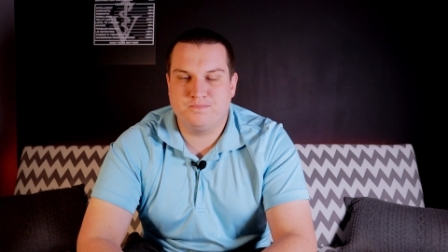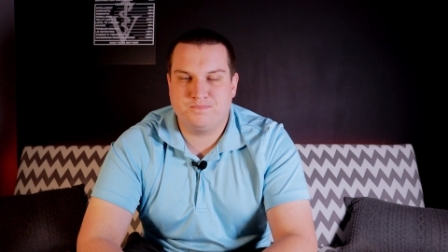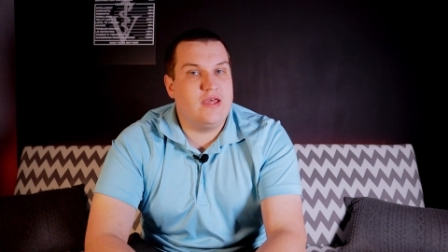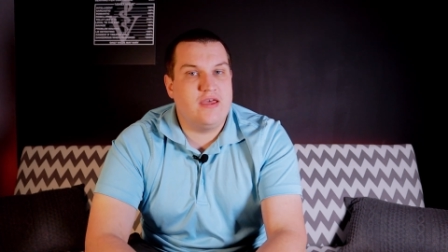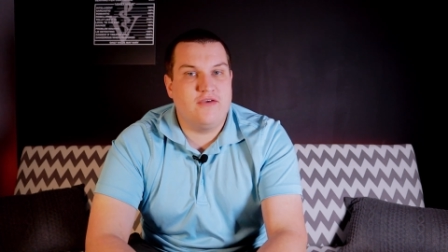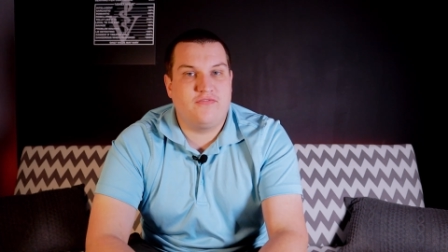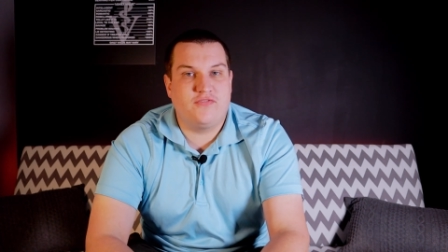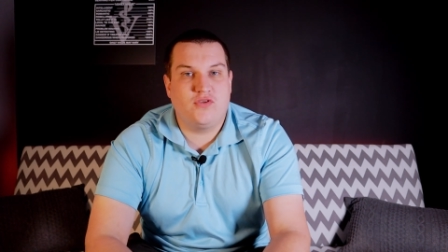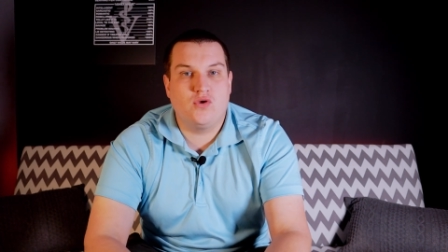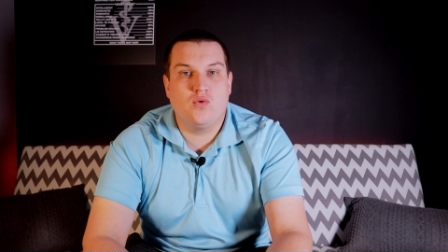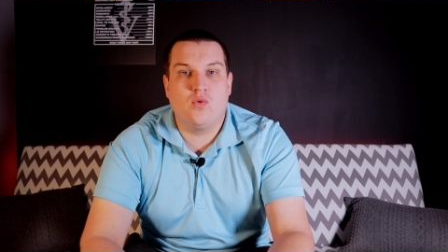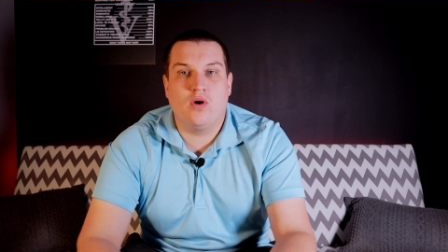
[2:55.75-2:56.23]

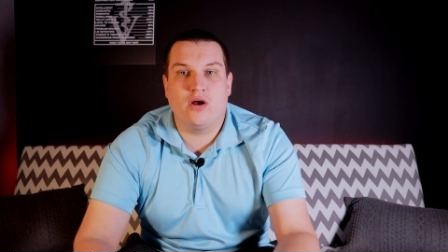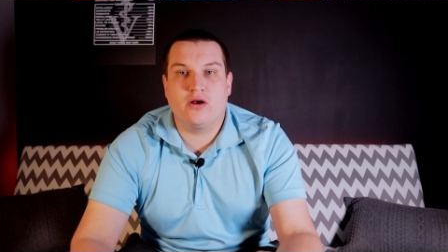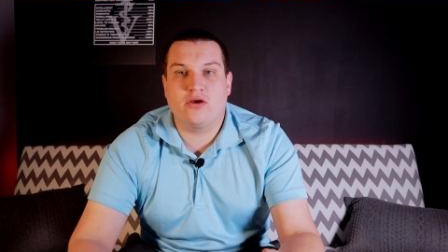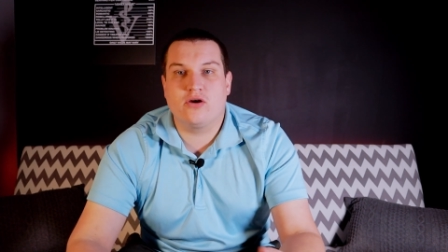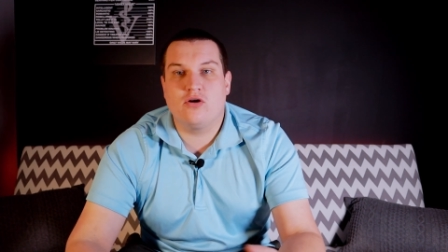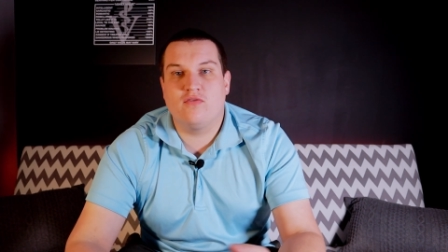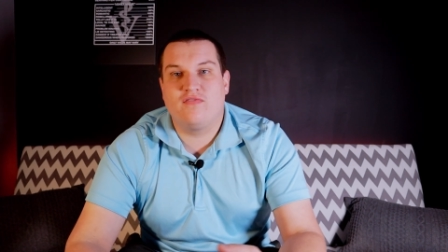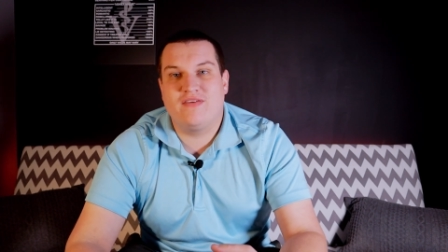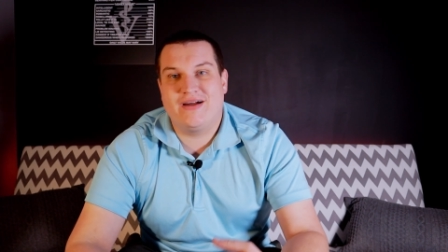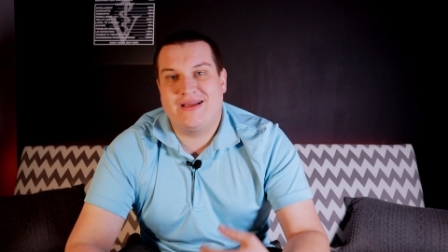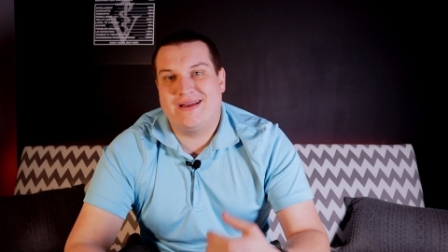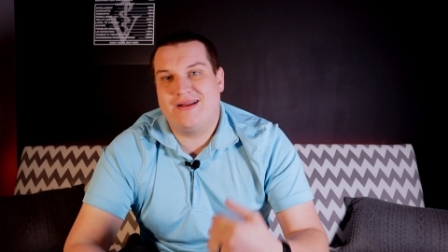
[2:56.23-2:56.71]
If you want to
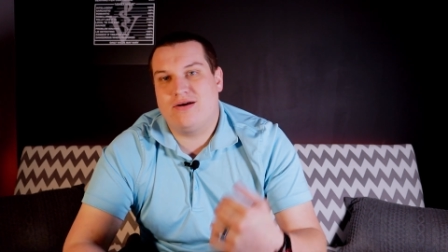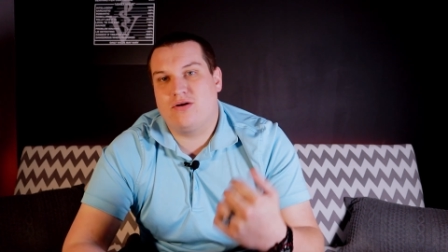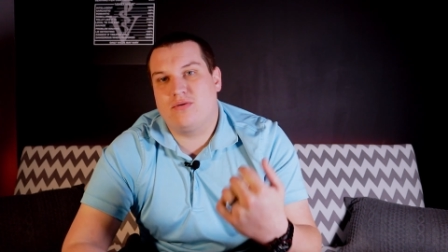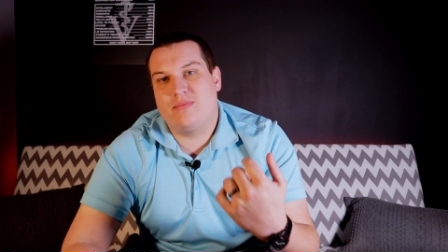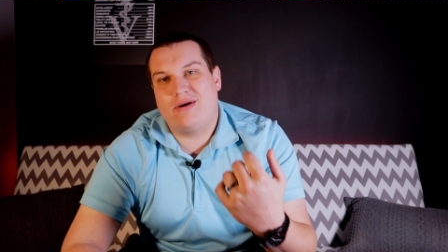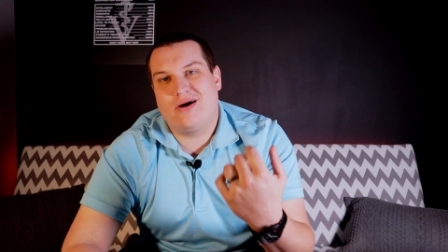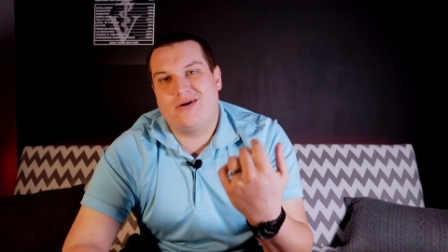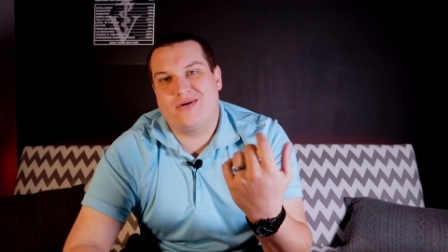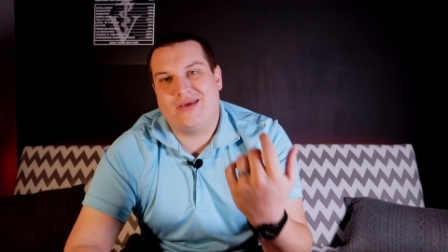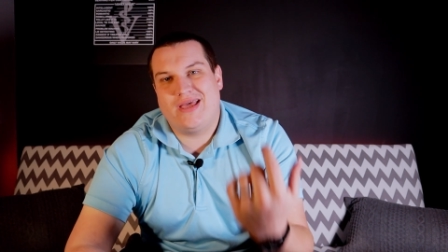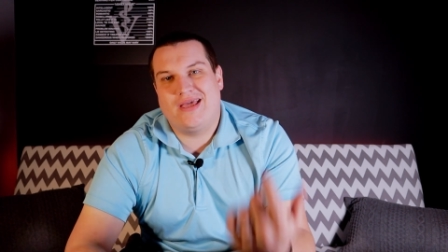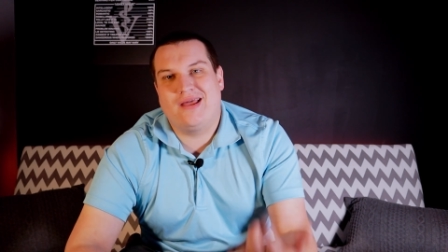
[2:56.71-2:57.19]
go find out
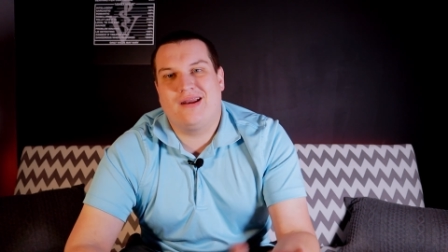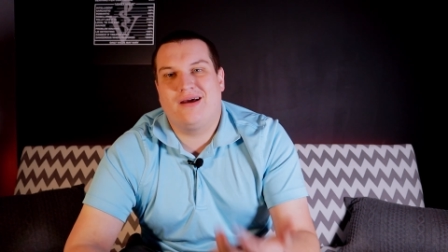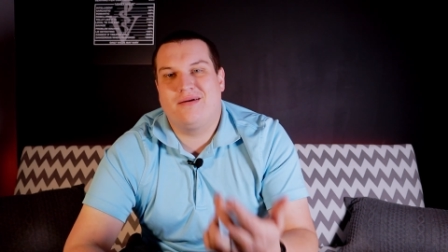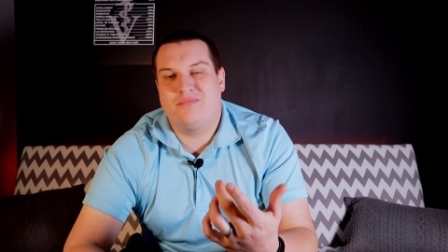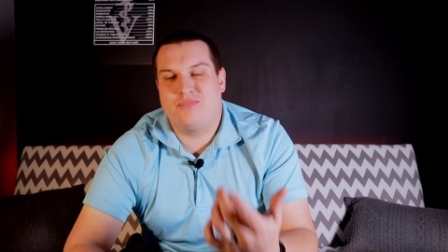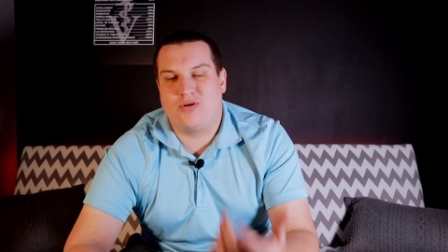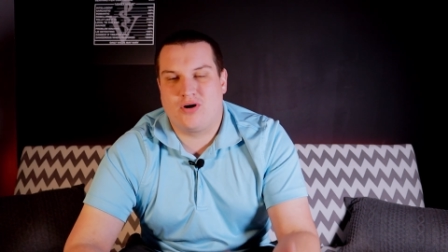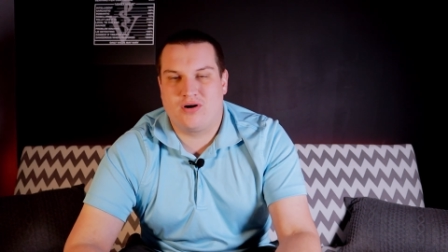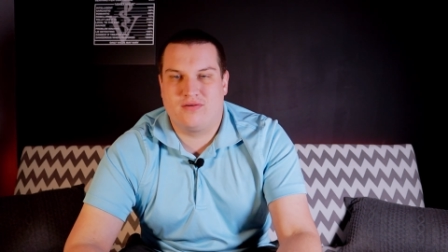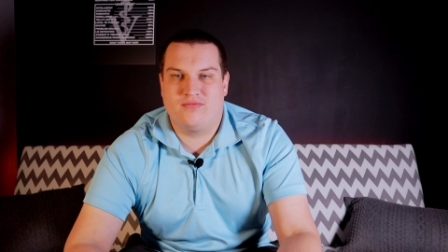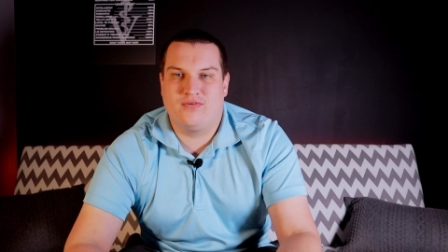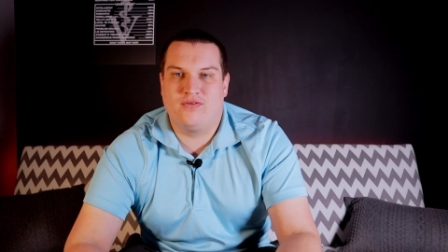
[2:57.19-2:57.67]
about
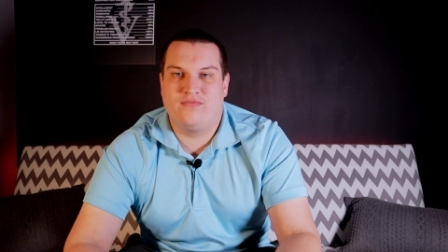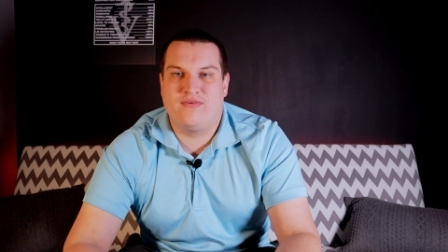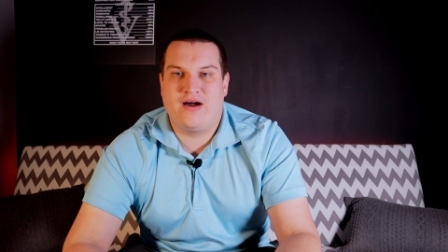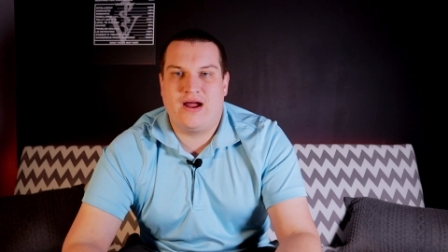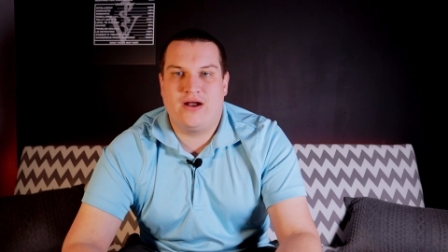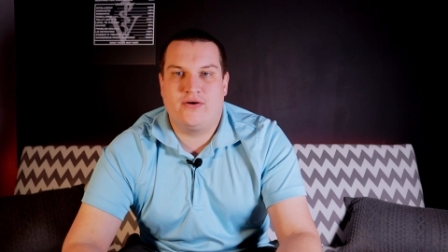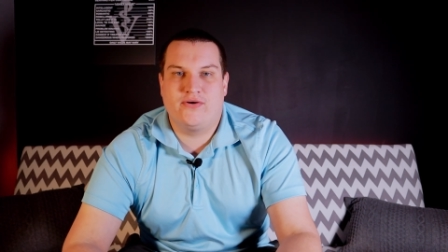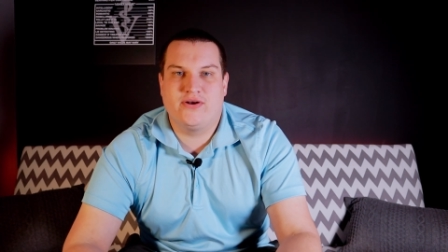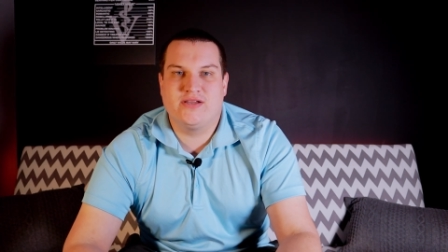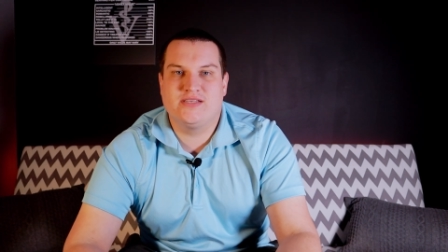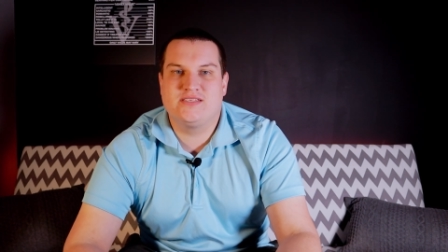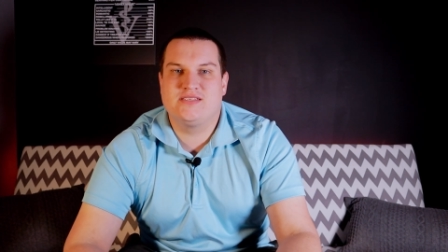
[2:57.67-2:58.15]
canine
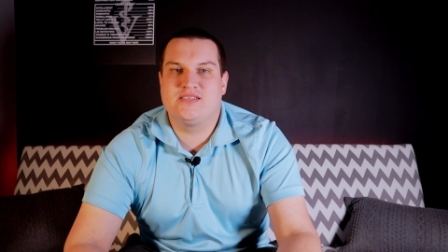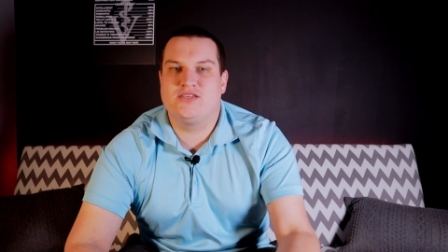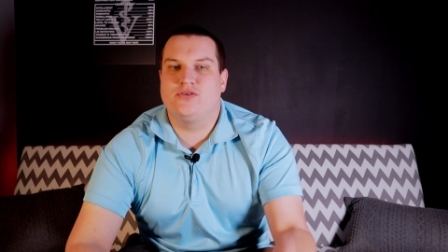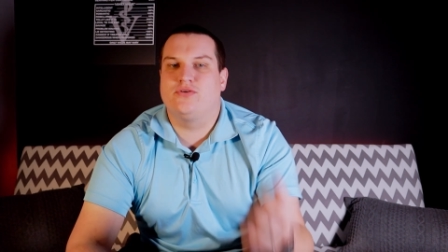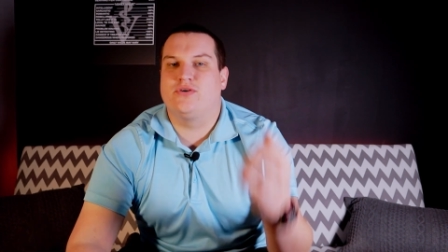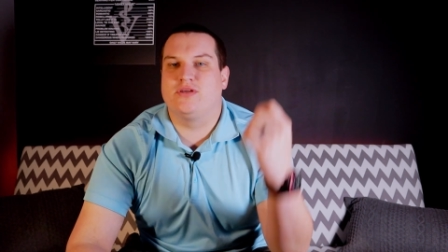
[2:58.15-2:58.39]
parvovirus,